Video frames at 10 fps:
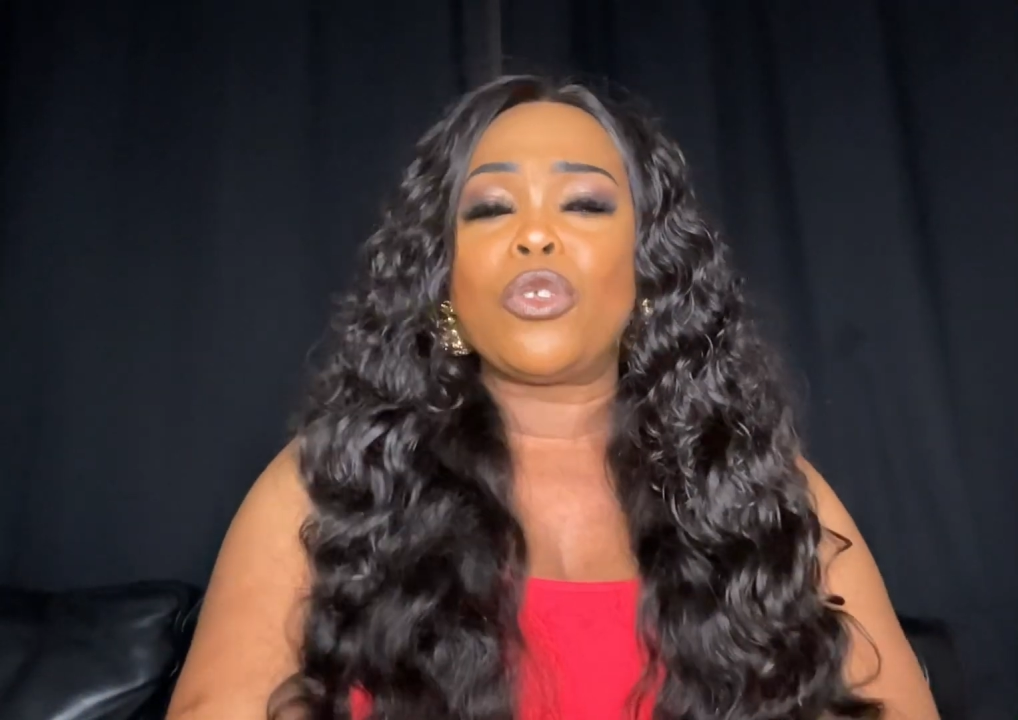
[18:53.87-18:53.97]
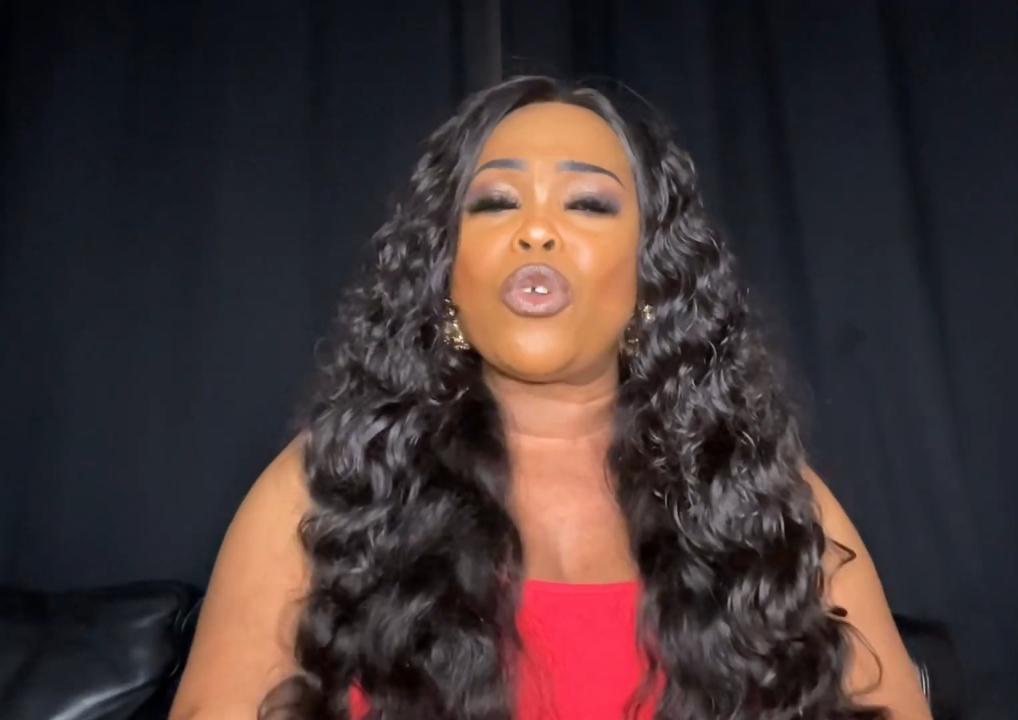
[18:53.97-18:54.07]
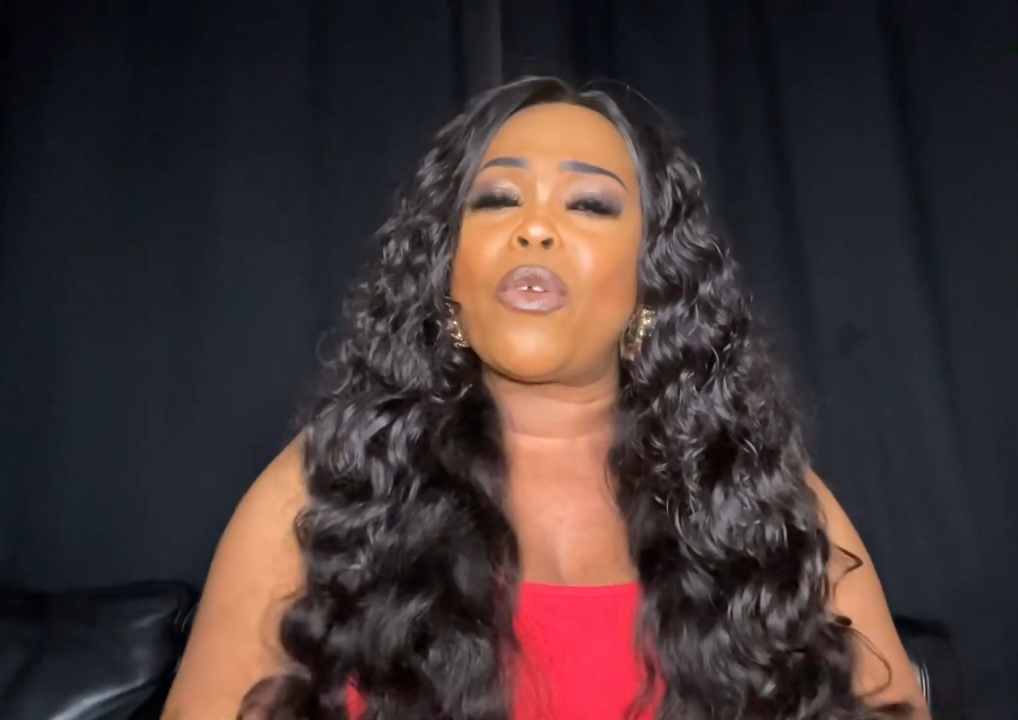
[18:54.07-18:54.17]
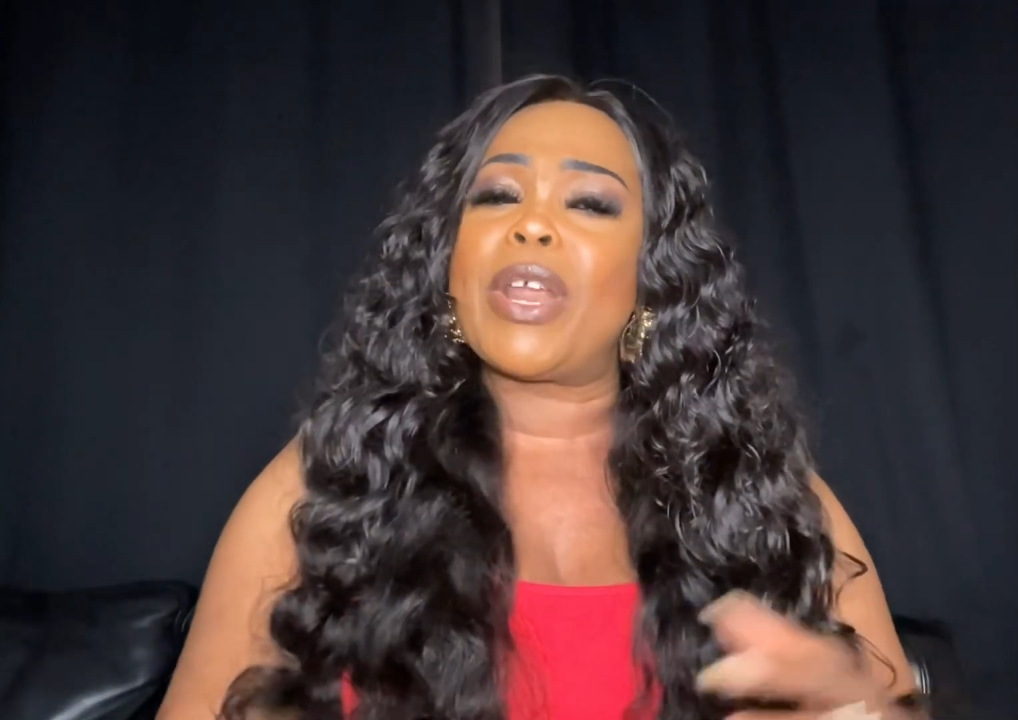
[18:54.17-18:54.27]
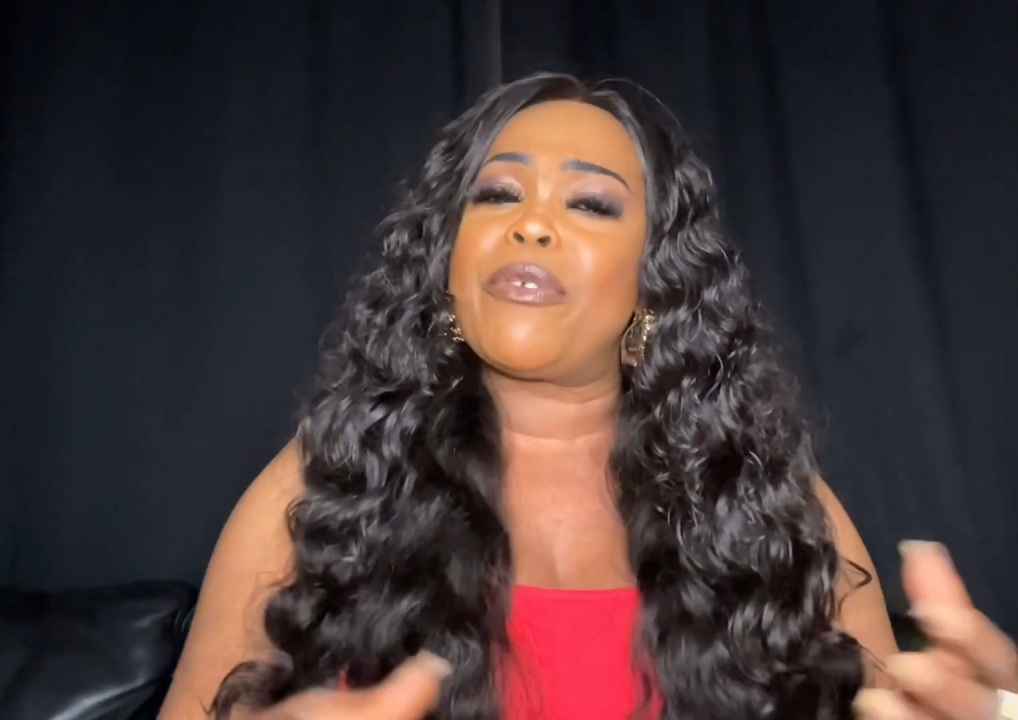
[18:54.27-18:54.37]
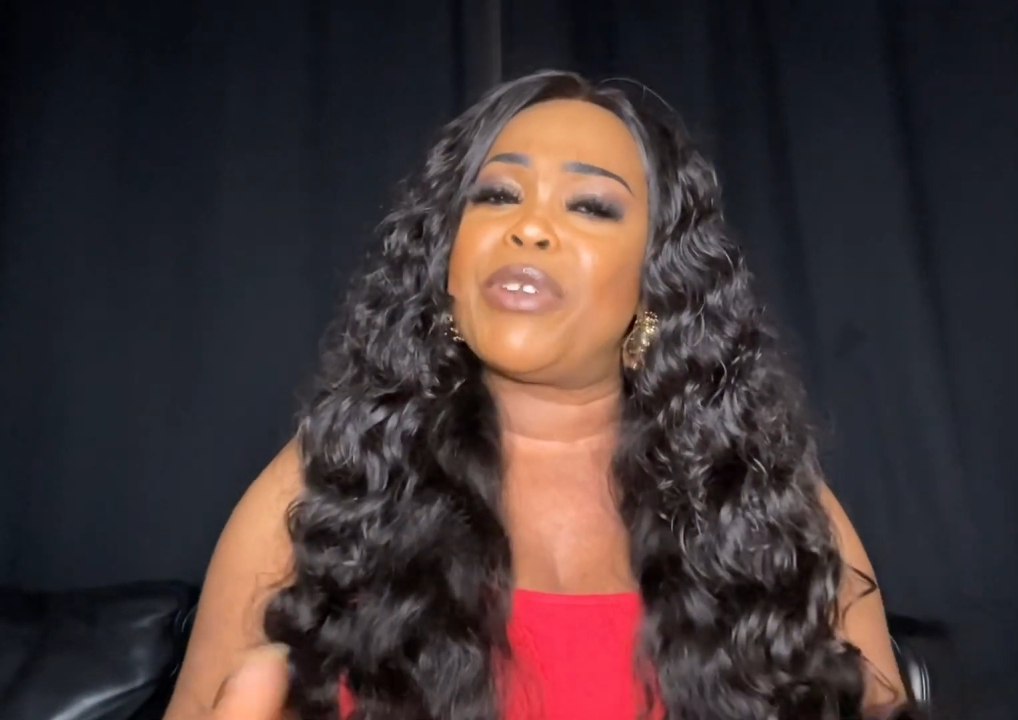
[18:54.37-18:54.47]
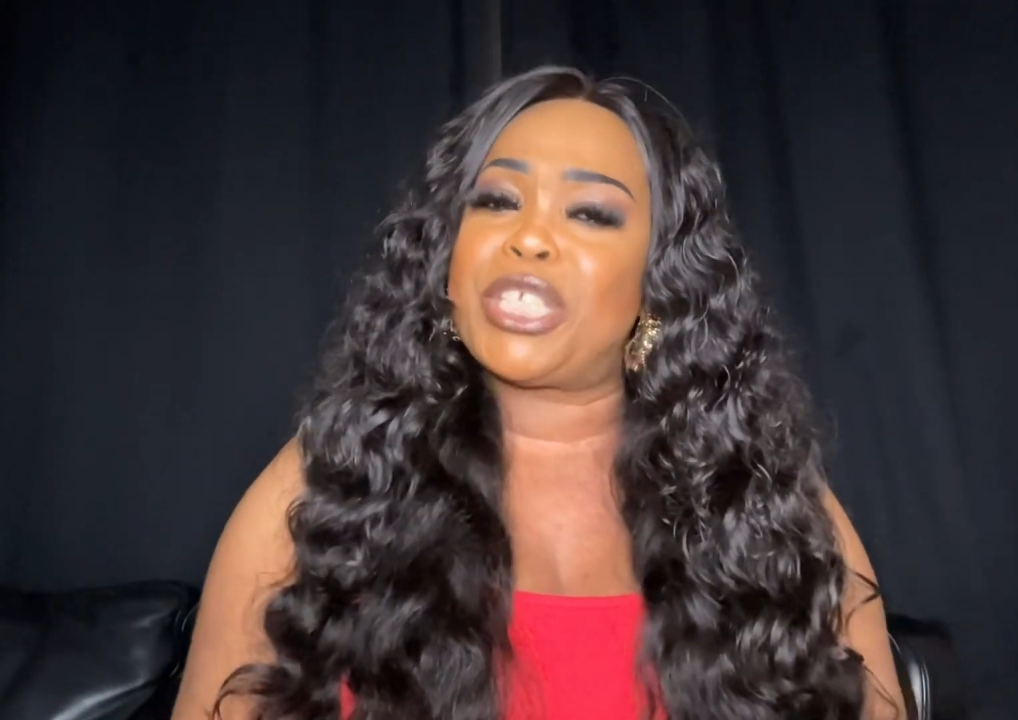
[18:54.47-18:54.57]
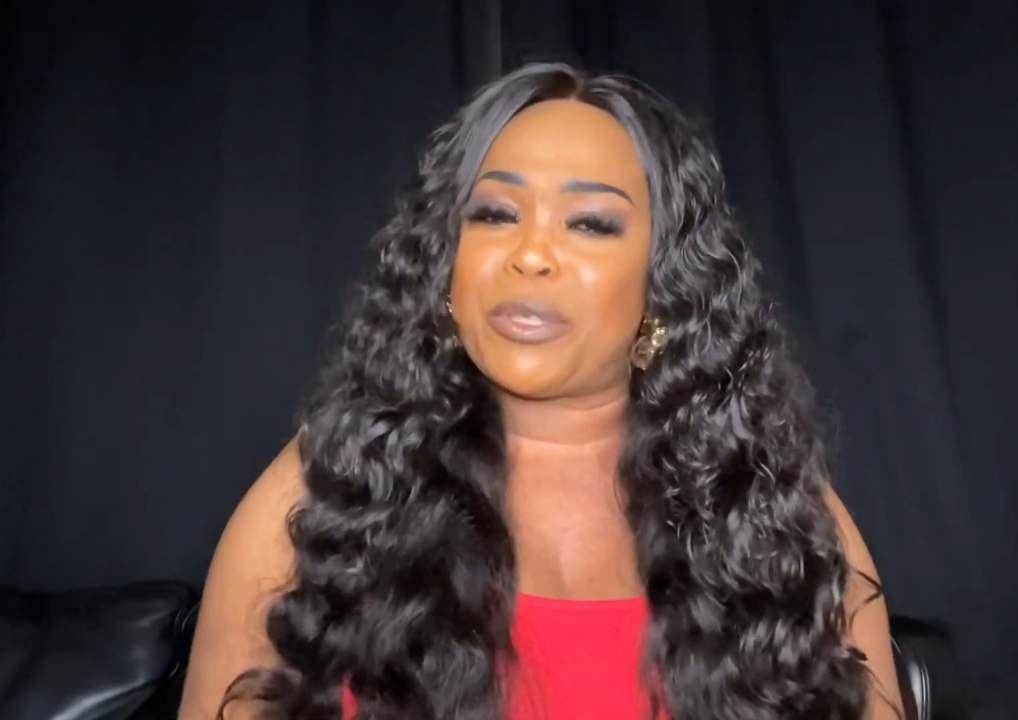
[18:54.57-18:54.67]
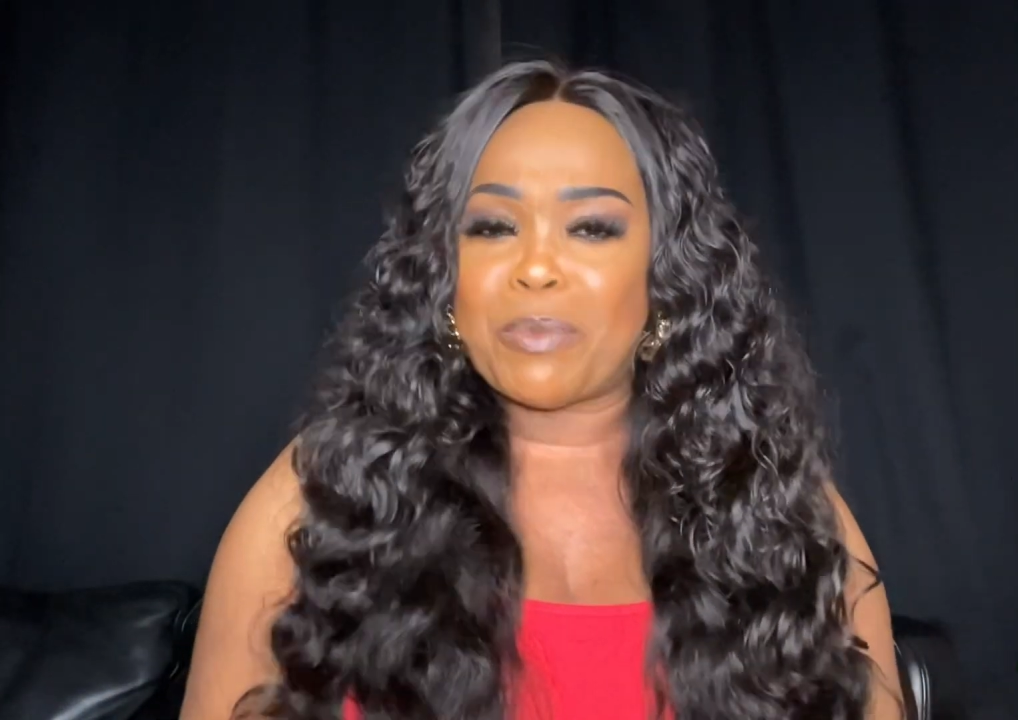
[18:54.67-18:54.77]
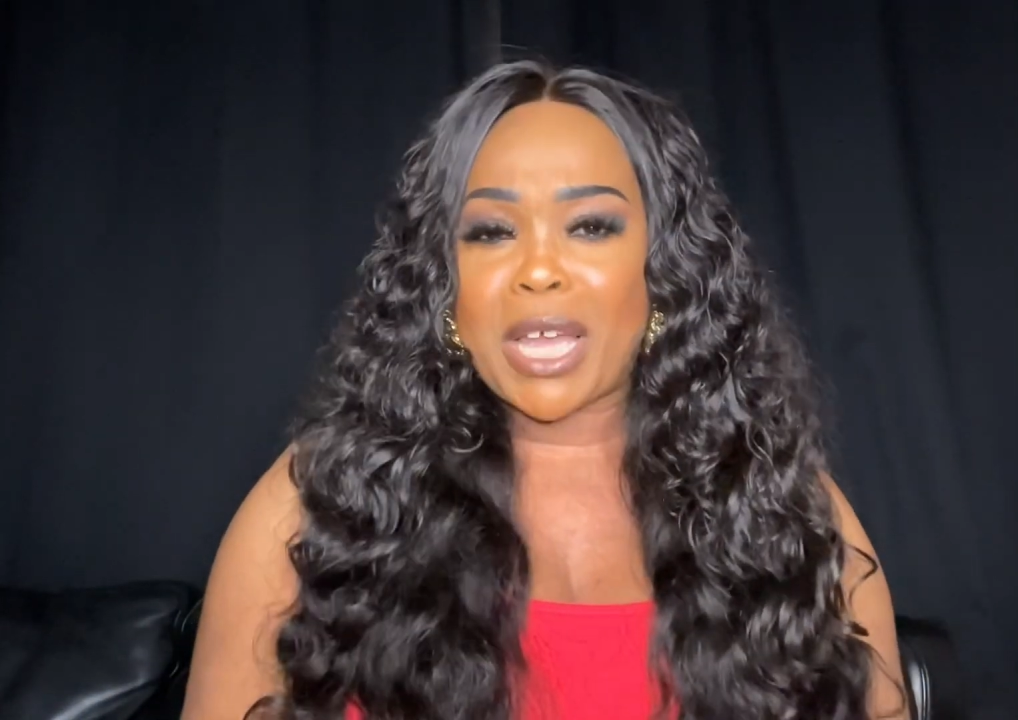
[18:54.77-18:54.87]
You're a
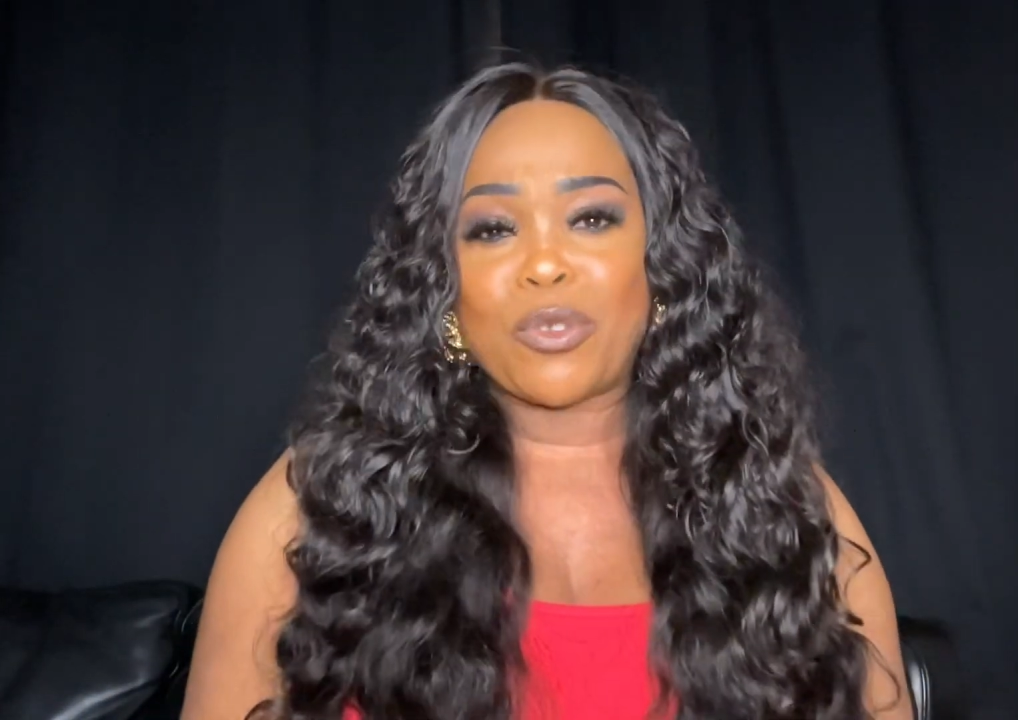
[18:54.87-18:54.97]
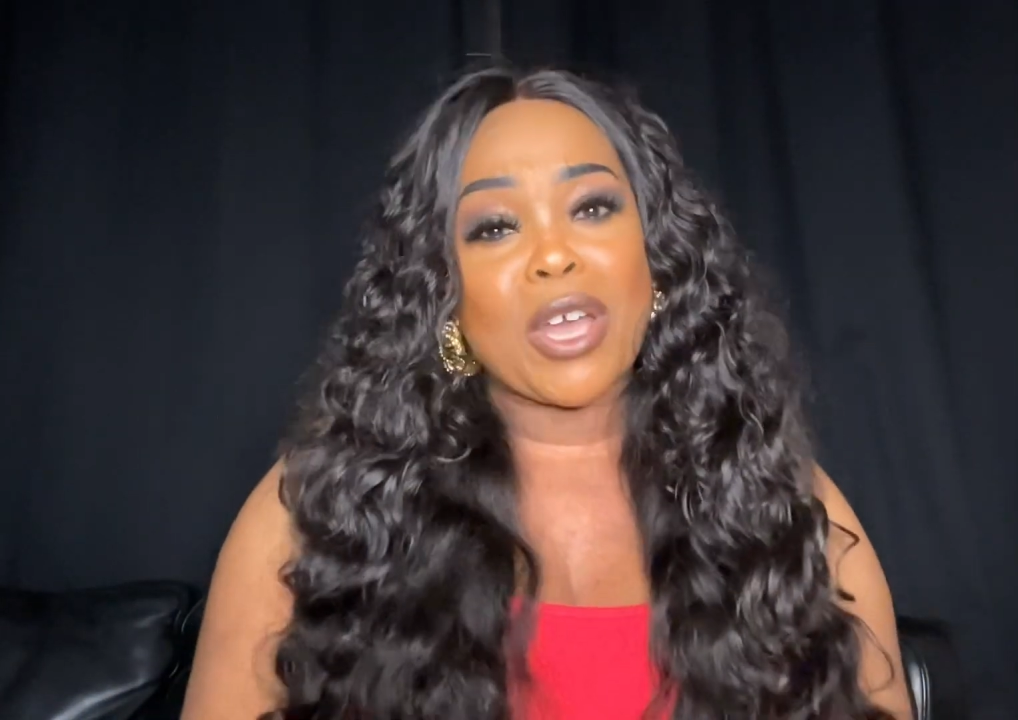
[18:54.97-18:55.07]
rich man.